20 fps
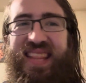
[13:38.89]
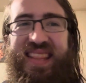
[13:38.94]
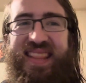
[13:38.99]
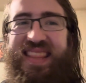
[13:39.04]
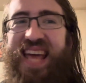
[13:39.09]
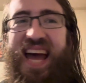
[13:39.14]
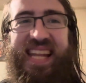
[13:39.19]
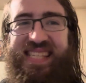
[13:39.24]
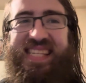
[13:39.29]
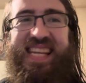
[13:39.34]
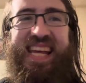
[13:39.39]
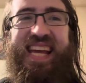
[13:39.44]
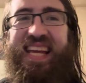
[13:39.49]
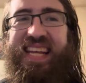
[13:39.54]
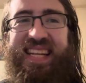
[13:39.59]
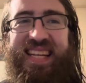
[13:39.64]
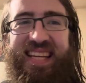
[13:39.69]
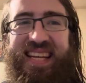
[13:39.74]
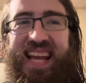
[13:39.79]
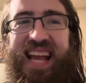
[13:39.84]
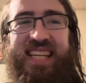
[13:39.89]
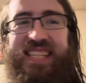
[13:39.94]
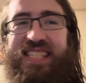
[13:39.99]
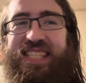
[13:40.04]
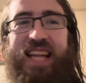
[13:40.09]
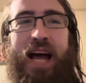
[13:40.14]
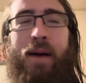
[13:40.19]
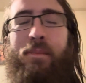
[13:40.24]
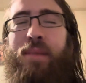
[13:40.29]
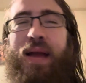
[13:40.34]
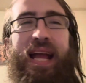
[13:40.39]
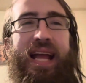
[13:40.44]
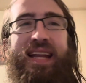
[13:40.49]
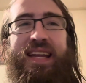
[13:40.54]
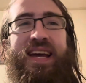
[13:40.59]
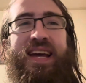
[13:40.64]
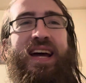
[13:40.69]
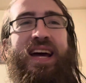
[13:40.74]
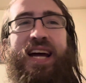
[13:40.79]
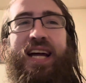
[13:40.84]
That's it. It's not
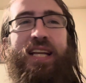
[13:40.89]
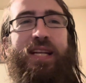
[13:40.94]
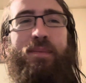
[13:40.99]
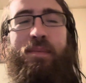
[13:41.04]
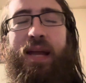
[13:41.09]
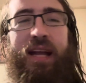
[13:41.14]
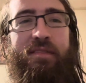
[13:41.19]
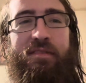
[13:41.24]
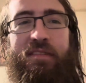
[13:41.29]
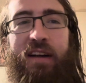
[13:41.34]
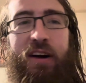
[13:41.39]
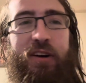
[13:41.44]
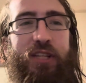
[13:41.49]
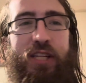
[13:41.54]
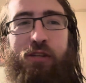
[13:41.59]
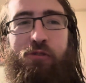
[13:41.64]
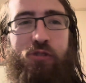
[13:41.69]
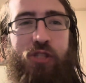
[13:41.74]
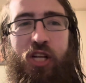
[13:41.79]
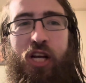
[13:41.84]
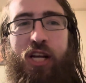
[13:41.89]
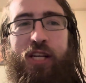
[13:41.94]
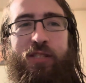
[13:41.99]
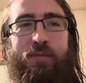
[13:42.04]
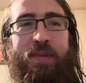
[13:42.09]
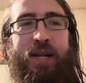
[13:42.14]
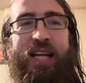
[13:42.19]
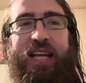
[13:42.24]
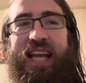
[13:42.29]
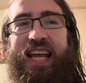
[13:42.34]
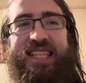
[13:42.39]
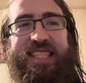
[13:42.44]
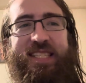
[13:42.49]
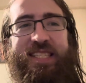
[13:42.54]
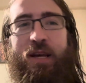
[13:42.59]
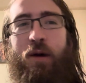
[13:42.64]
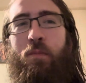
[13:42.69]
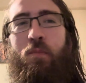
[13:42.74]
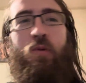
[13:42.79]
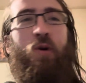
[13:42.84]
made to make a values judgment against
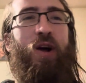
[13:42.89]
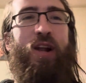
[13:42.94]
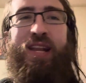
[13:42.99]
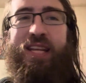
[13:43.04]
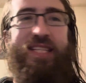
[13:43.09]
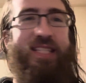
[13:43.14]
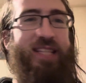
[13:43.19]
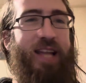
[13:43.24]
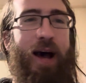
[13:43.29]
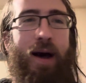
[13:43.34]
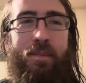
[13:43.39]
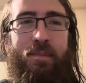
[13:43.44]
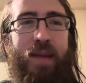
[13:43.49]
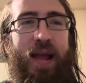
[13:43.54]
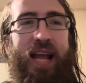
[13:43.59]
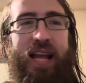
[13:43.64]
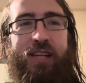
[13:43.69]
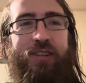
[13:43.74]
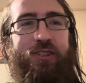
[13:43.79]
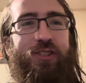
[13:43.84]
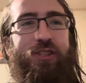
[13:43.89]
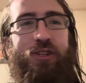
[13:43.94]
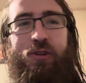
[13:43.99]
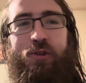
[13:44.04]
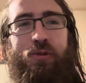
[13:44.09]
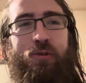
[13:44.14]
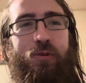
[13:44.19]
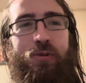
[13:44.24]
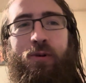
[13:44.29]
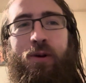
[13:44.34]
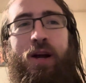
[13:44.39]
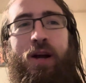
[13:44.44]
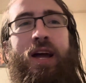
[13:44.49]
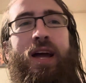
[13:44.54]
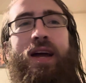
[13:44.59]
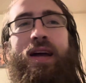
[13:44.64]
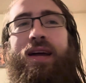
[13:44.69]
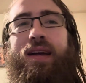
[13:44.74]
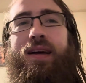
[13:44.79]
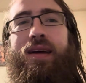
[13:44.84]
someone. It's not made to
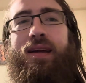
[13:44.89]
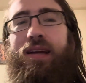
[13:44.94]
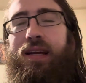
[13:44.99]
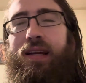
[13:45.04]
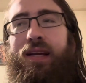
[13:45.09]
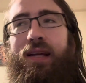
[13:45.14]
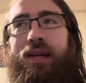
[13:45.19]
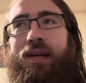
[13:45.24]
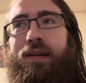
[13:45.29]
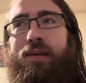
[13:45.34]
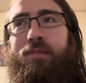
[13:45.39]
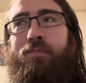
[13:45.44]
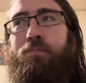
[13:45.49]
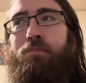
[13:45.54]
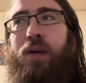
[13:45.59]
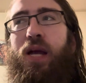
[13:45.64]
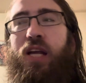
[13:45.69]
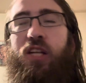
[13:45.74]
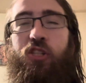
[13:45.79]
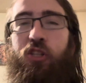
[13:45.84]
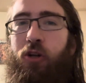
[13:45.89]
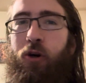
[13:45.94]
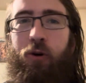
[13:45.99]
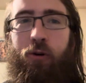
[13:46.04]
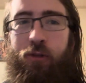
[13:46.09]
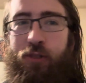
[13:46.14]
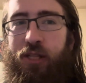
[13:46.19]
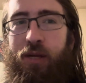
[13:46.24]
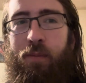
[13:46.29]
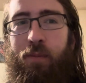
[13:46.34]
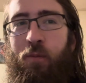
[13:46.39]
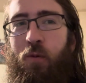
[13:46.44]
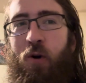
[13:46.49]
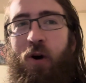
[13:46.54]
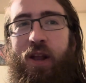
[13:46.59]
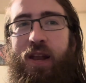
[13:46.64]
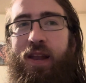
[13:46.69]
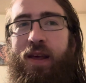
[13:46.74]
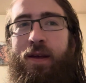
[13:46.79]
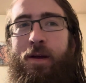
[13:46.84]
pigeonhole
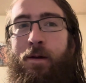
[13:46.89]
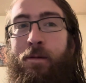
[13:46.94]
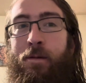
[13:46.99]
someone.